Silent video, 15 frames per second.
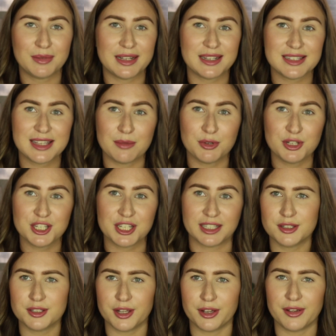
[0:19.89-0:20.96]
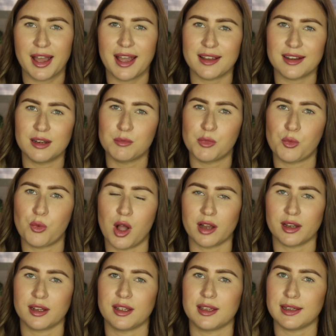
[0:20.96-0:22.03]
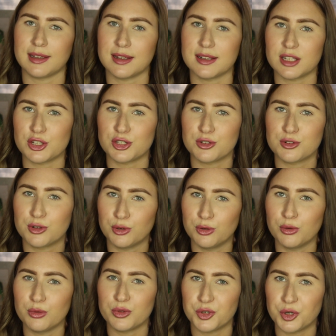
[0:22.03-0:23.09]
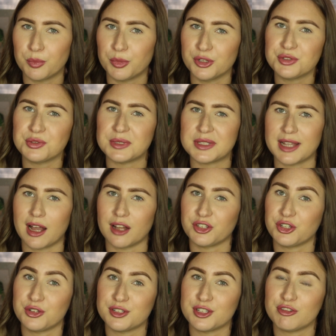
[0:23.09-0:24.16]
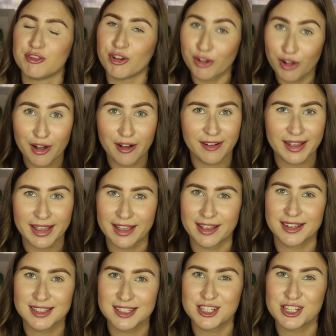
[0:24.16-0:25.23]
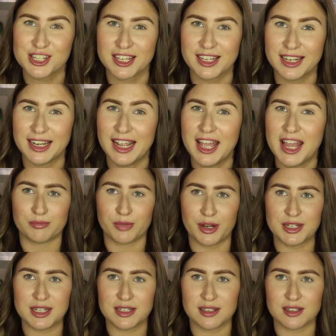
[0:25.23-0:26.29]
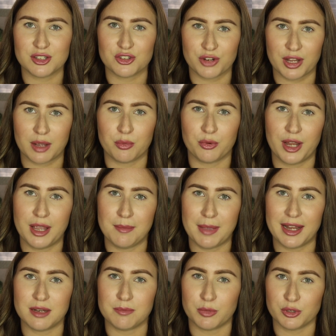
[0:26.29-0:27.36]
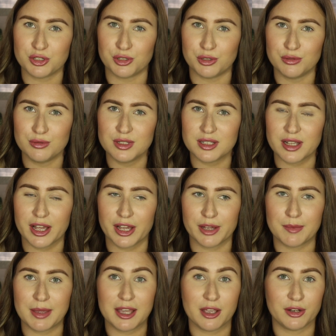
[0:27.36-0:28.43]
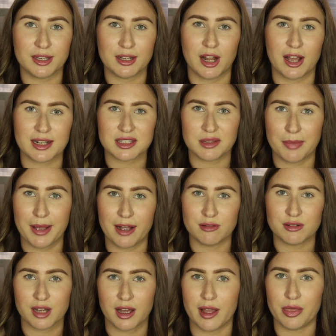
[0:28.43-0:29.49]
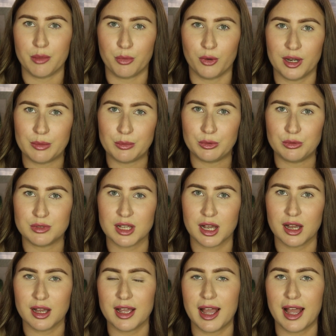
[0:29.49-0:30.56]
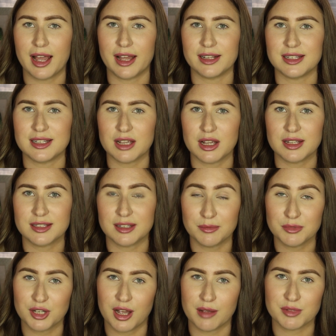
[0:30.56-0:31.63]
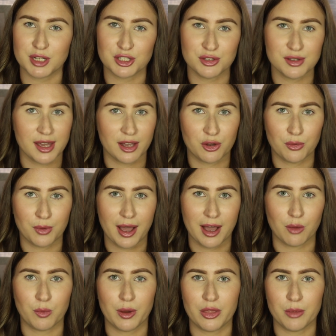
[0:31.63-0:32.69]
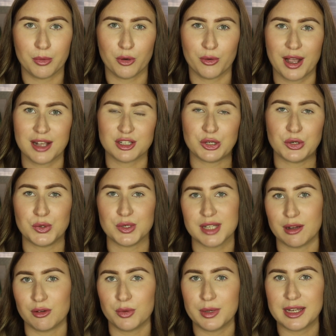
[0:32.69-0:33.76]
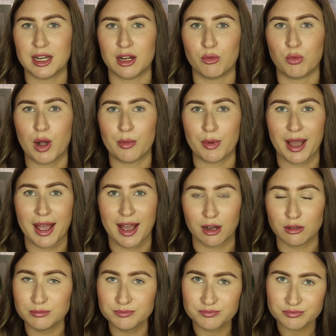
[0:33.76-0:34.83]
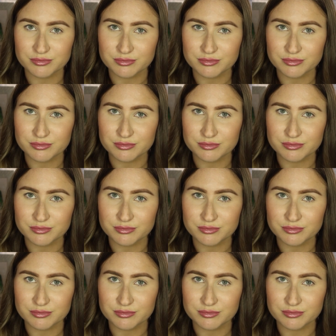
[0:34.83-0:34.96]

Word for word: please keep watching. So hack number 1 is to cool your bottles down using your car air conditioning. Brodie doesn't drink pre-made bottles, he only likes the powder and the boiling water, and sometimes I do get caught out where the bottle hasn't cooled down quick enough while we're out.